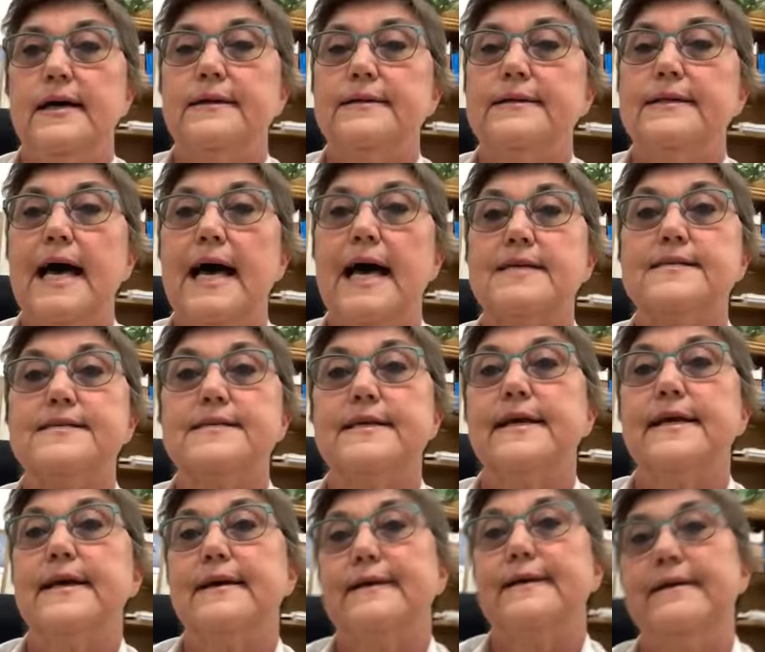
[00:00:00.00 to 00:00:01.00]

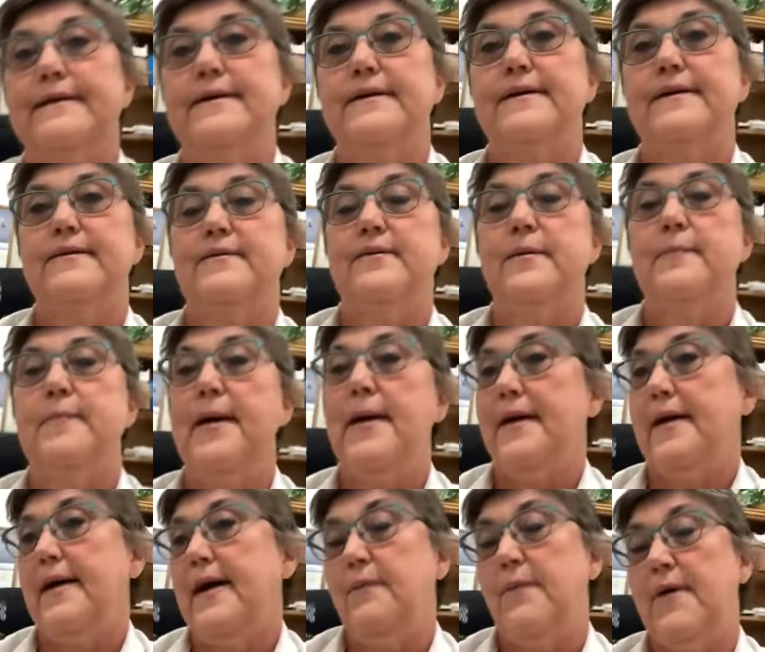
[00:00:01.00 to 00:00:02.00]
Lastly,
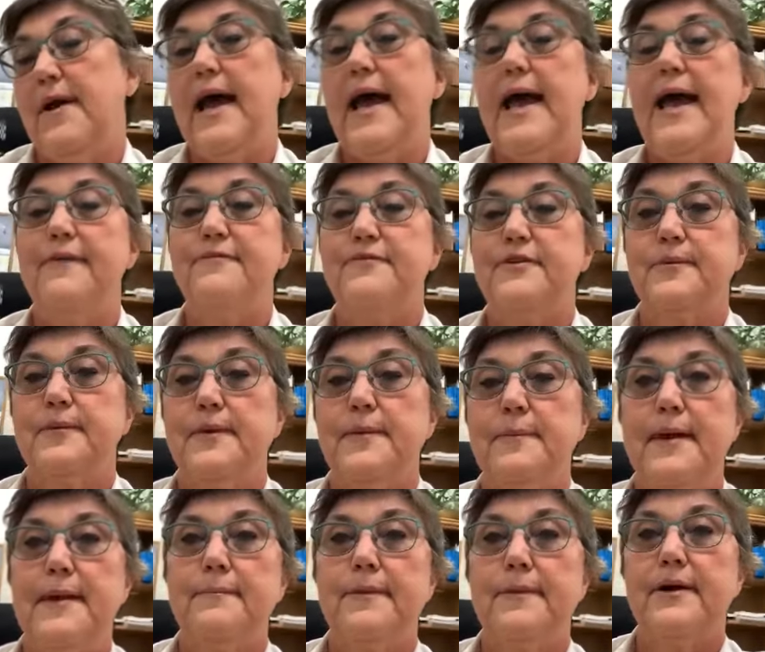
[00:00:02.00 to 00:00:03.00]
what I have to
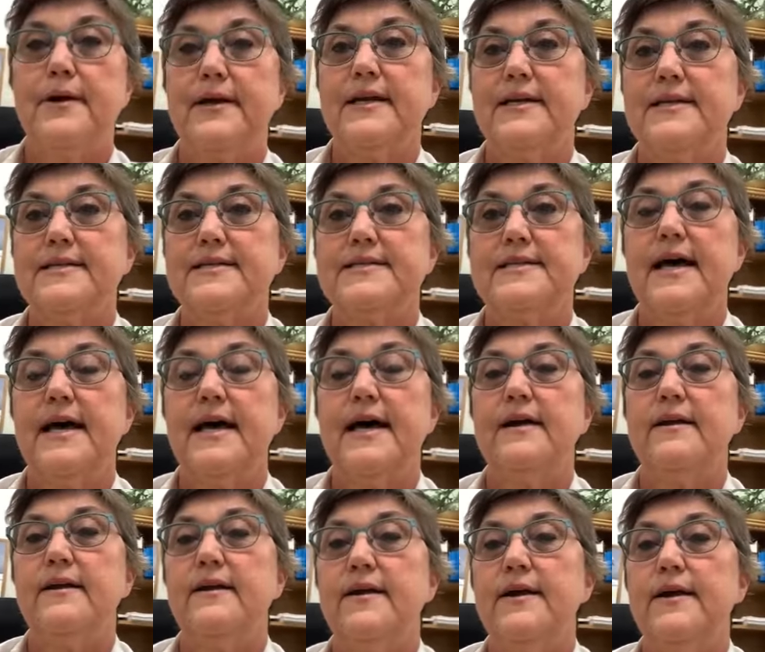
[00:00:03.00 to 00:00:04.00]
remember is
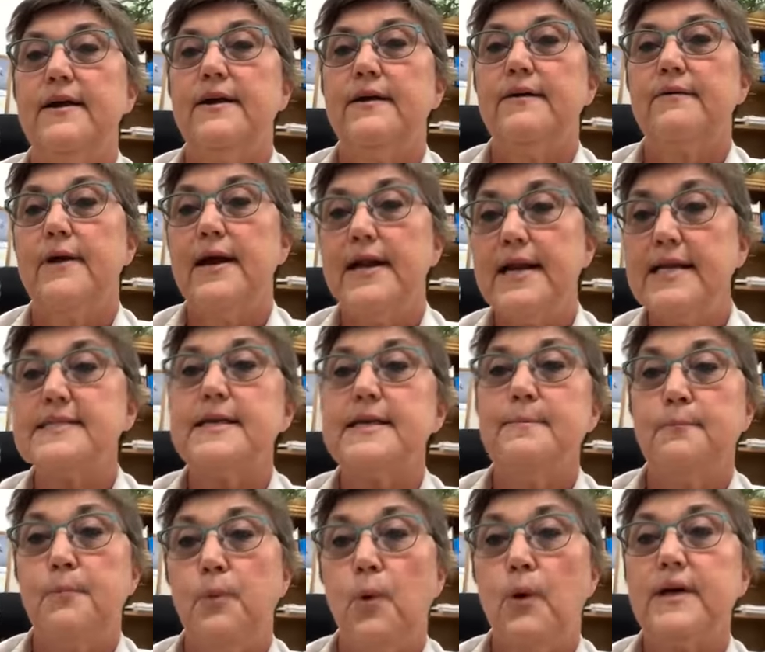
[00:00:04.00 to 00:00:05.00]
that running's
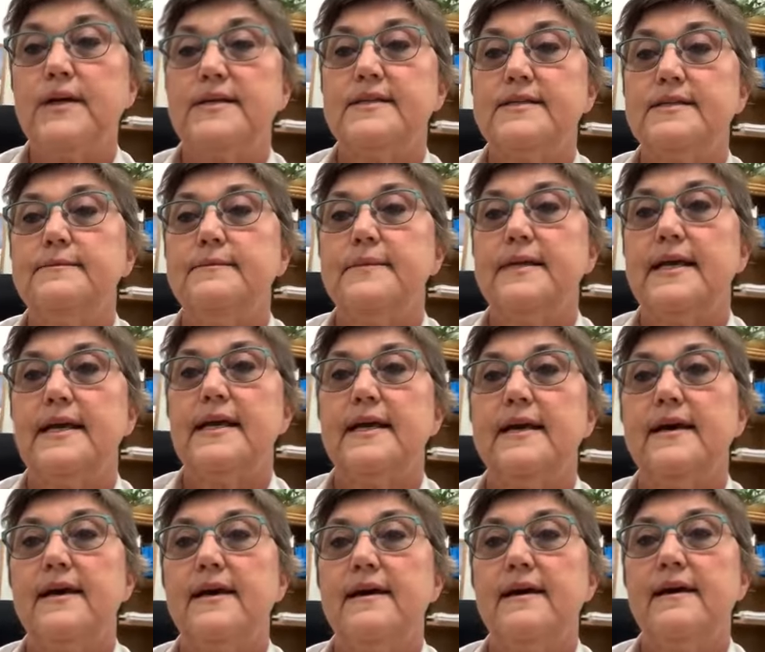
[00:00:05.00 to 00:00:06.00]
important to me,
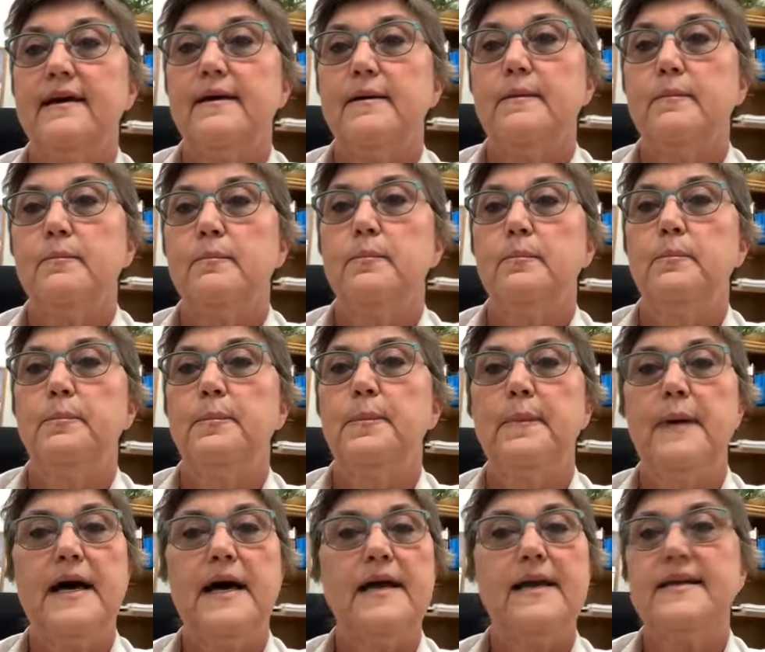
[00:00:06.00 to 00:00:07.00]

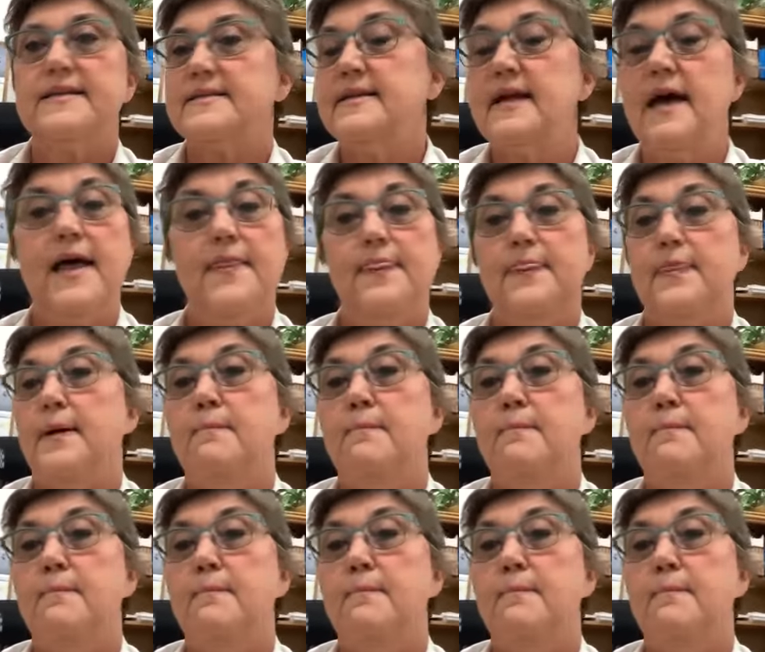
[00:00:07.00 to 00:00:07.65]
but it's not the